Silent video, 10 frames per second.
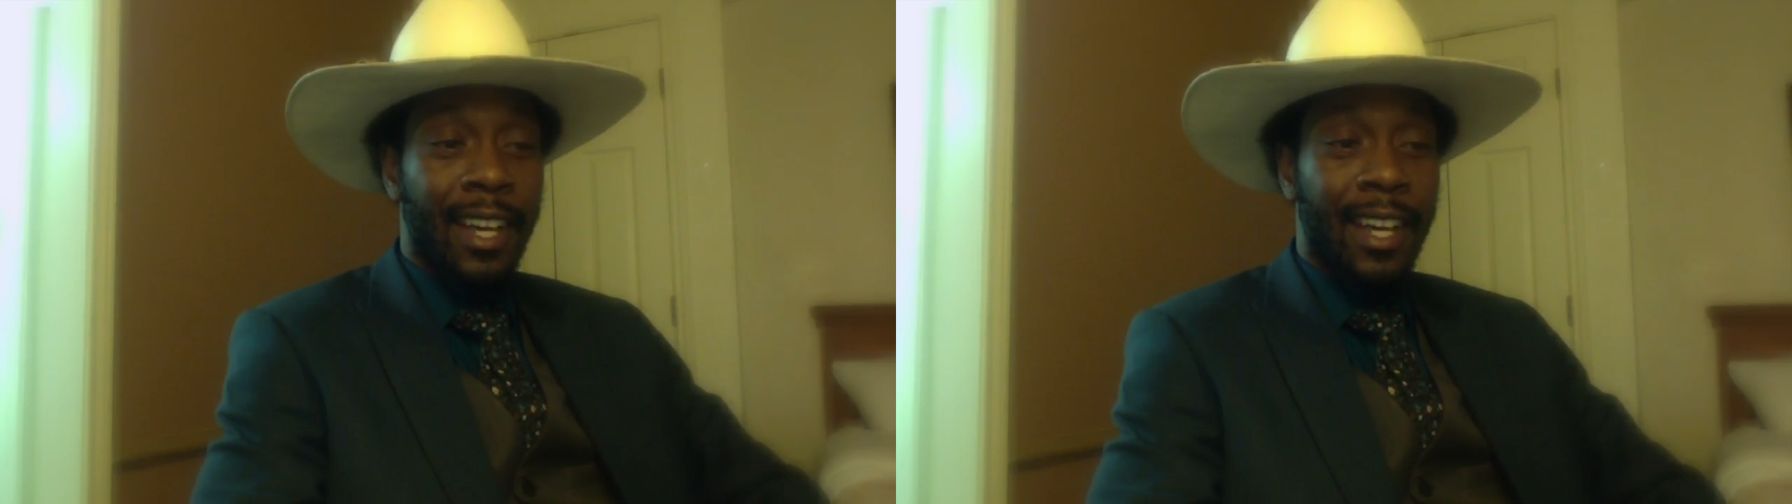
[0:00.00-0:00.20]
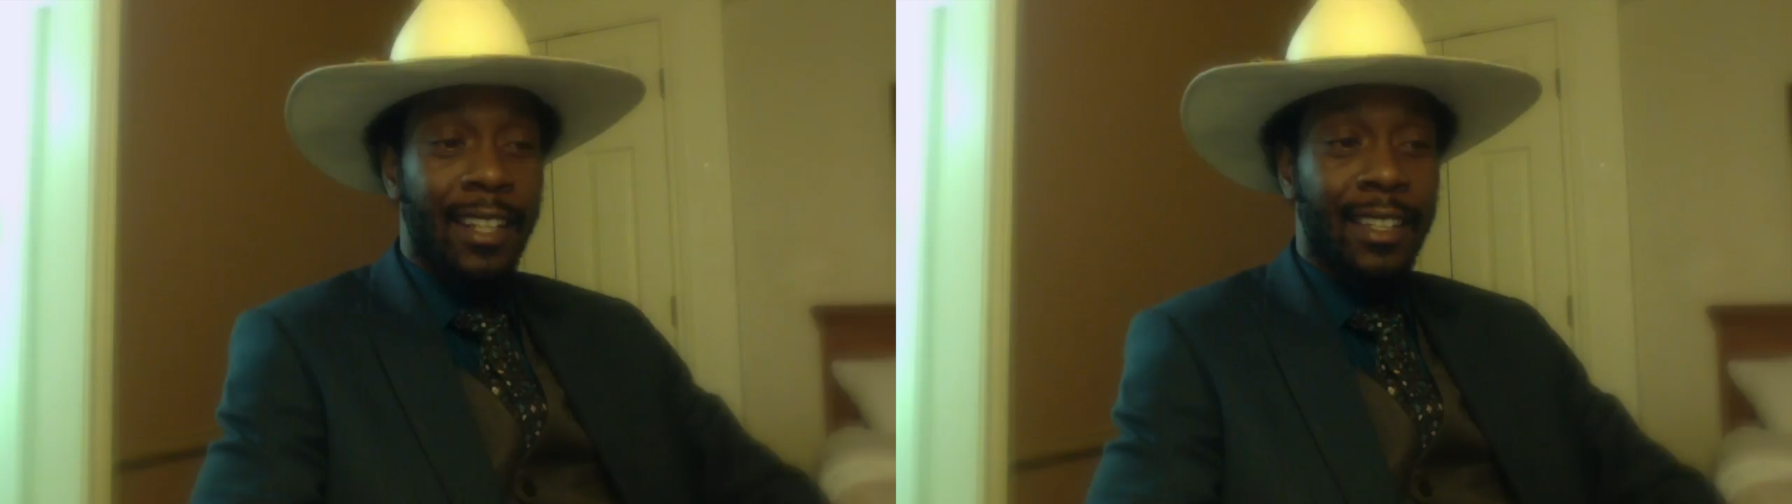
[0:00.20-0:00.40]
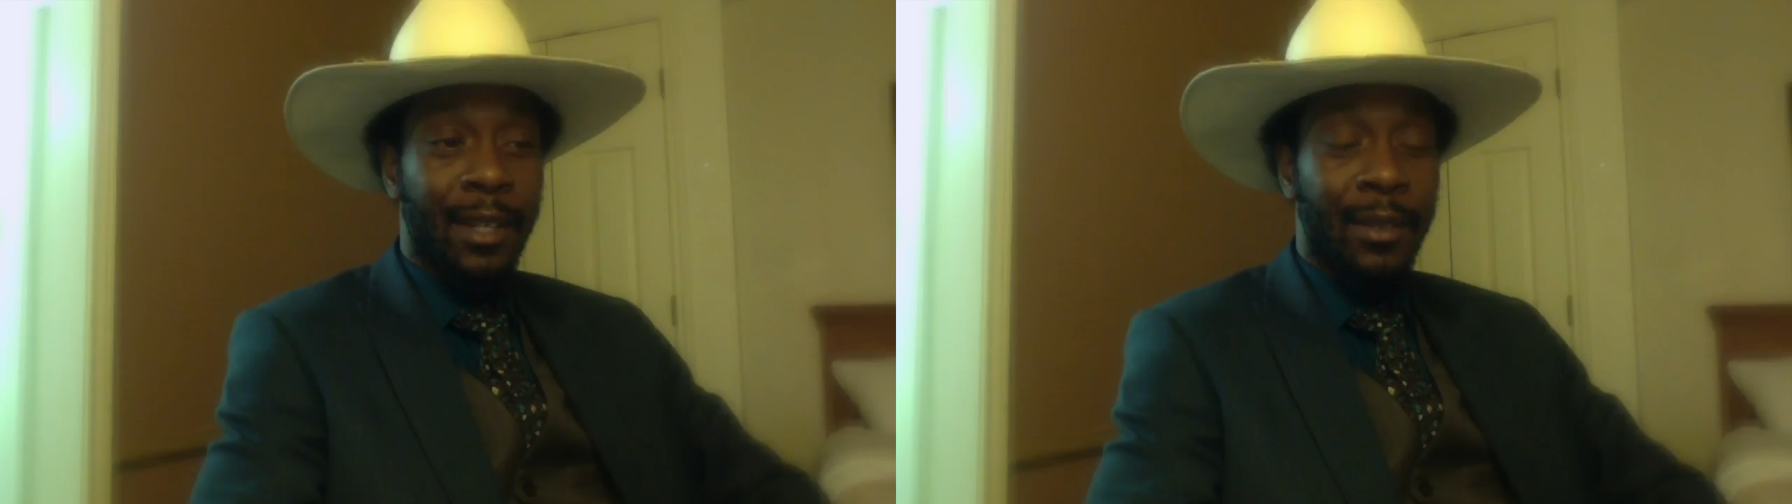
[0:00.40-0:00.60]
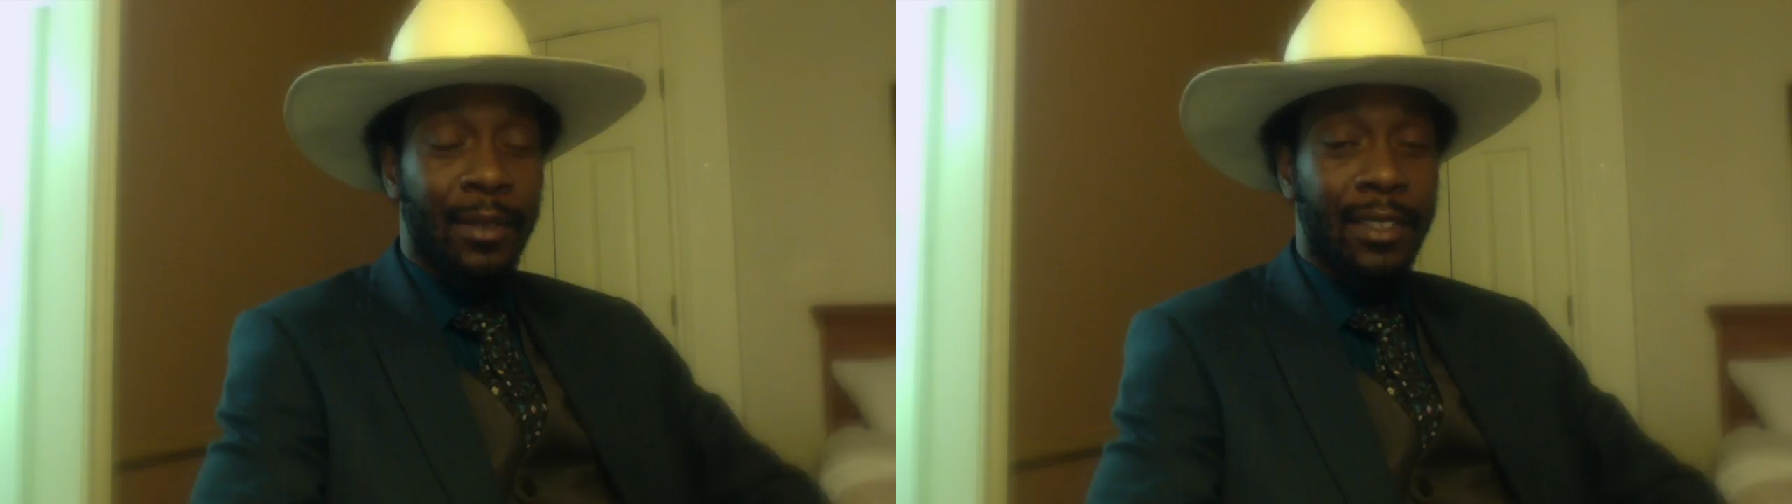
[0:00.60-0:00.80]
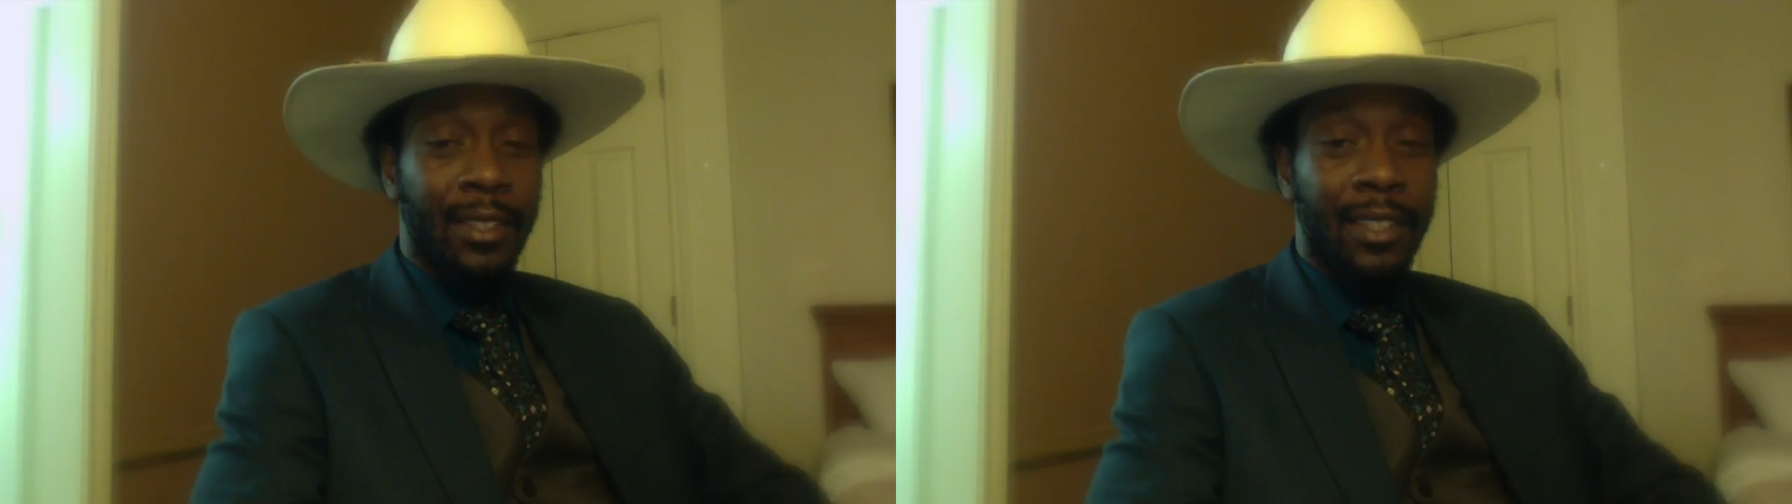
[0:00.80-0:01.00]
anecdote
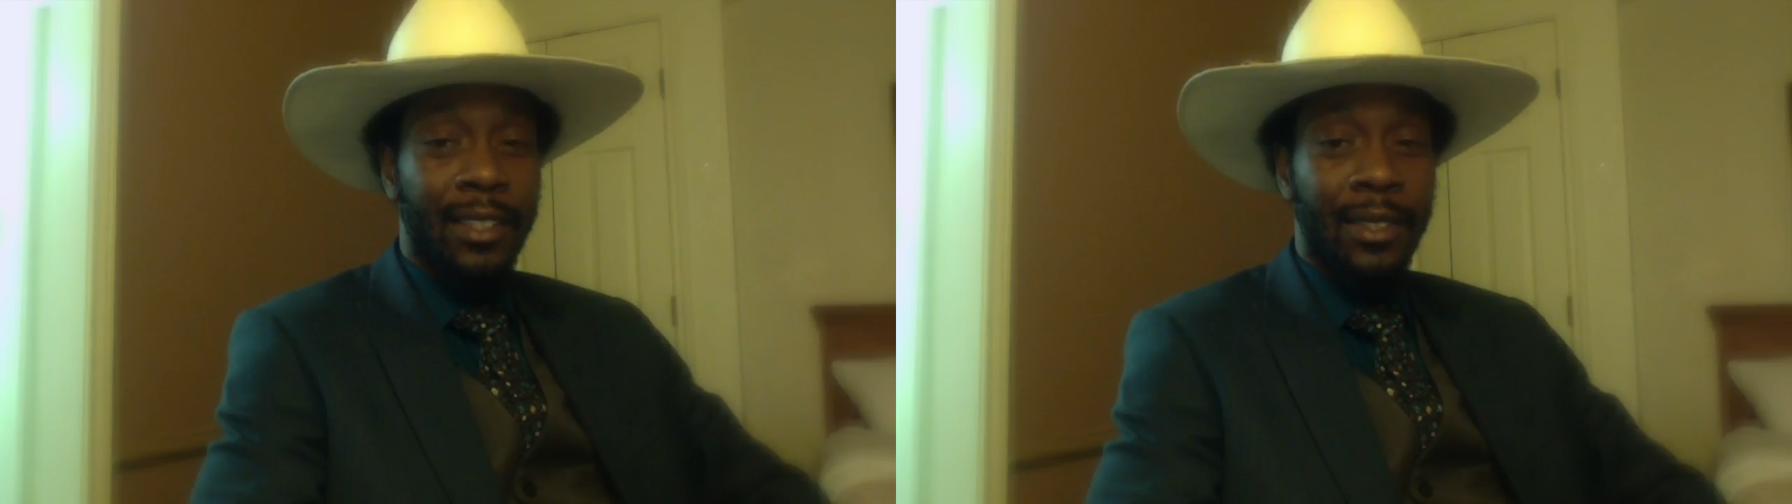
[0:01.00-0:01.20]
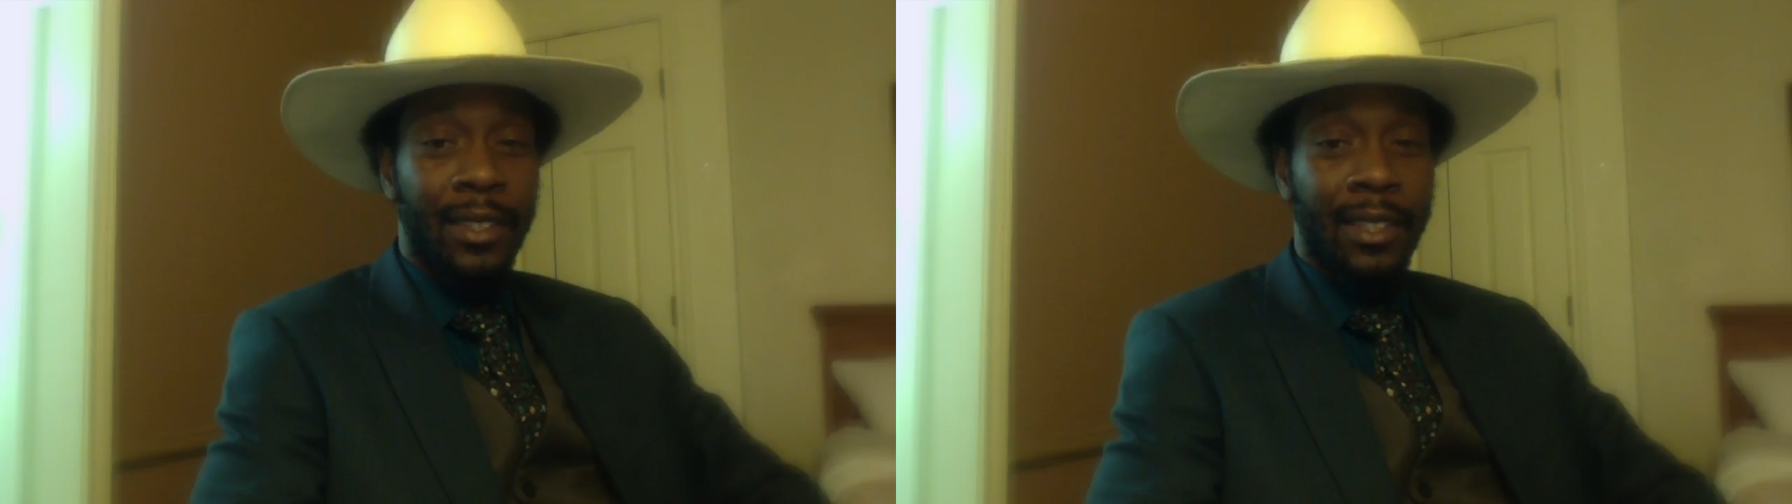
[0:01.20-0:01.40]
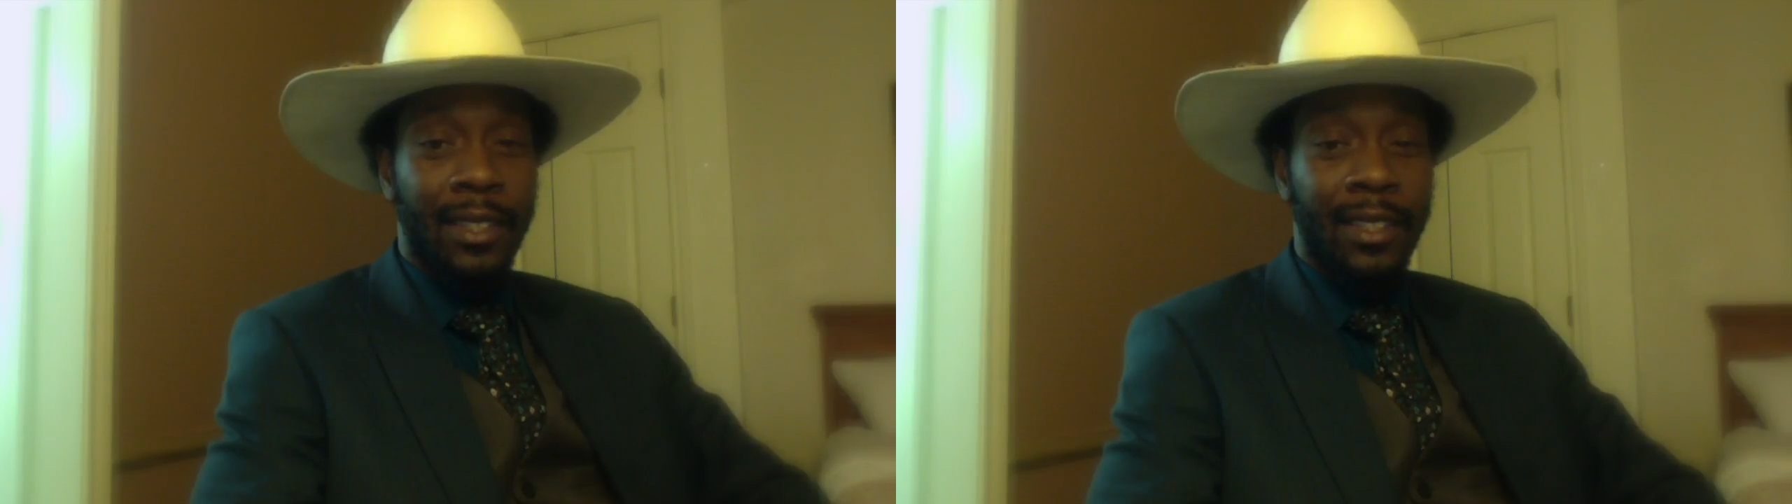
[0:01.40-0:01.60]
so that you can